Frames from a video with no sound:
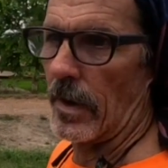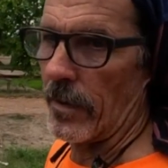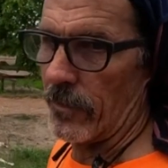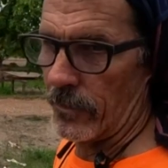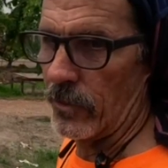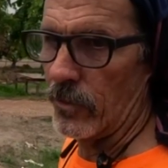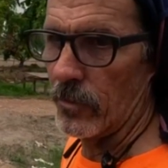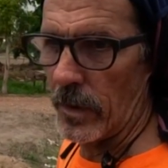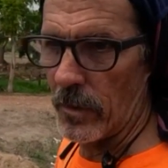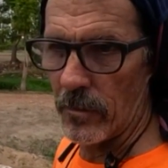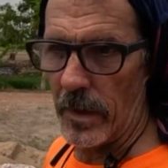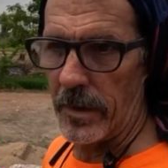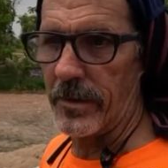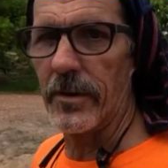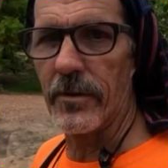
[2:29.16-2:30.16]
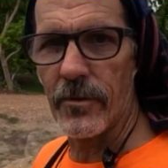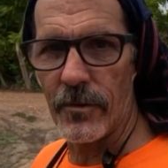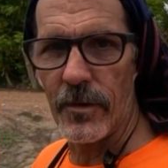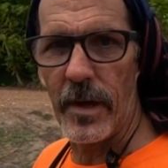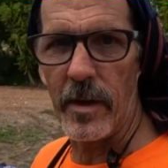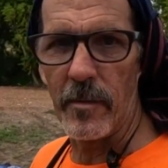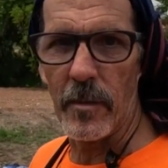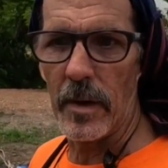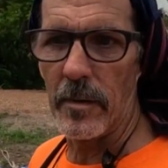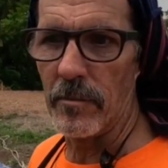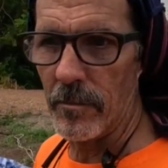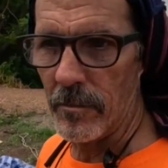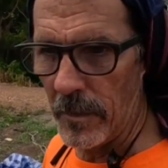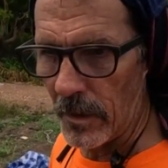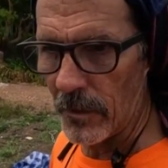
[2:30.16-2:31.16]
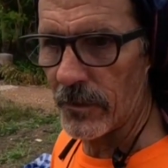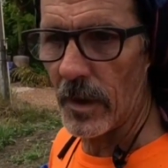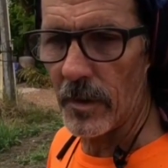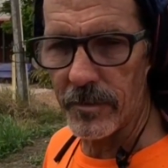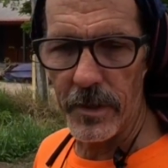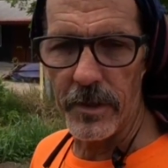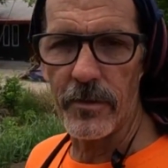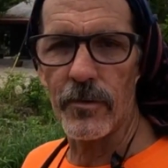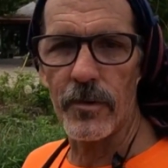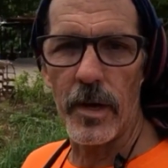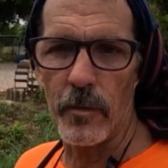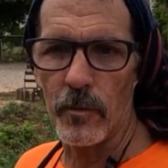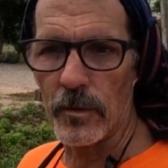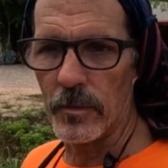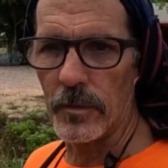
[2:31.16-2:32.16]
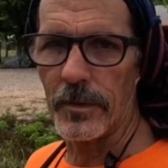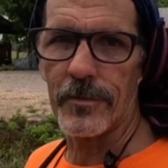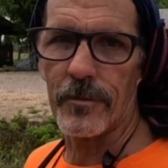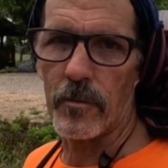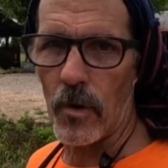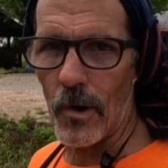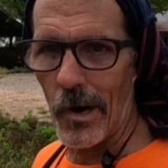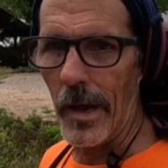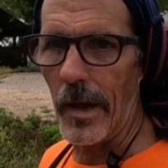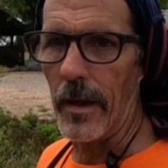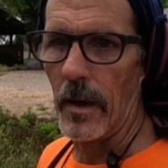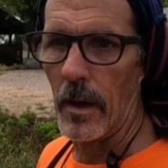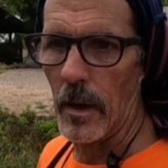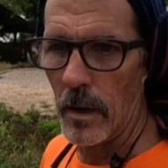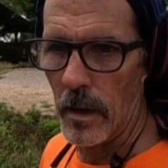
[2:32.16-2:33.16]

I do remember my teacher's name. My metal shop teacher's name was Mr. Bray.